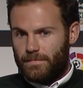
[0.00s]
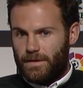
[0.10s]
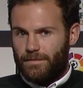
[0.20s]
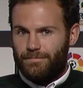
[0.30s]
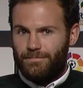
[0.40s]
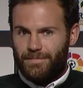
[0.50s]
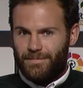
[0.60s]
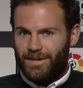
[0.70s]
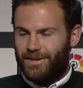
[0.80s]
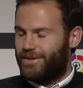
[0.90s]
I'm
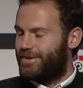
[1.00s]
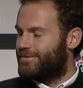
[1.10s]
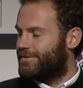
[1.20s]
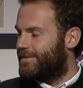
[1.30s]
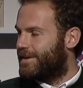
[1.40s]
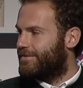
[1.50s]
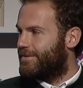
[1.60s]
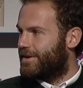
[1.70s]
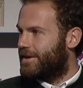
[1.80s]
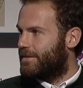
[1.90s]
lucky enough to play for
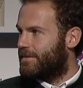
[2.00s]
a club